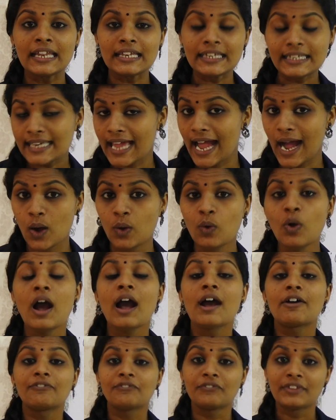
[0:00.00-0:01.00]
Now
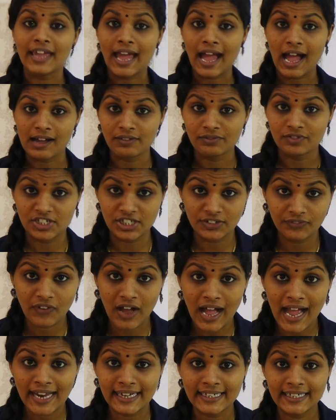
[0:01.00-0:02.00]
we have
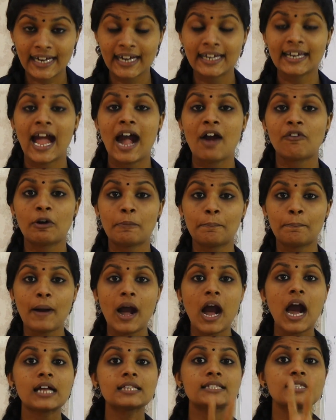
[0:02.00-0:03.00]
divided our
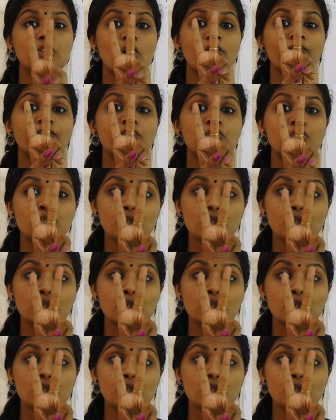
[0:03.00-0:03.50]
parts of